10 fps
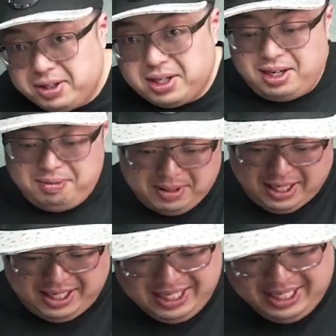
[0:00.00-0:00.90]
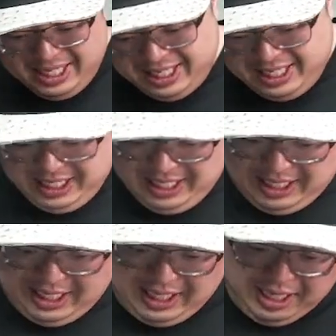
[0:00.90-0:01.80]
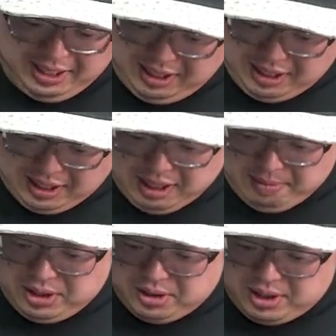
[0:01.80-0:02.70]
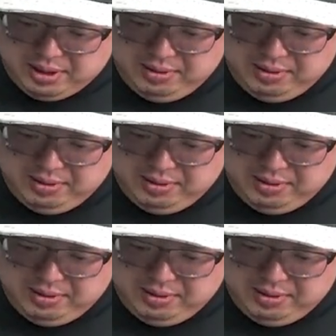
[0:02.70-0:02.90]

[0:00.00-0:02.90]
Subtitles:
are, but again, gotta be interesting.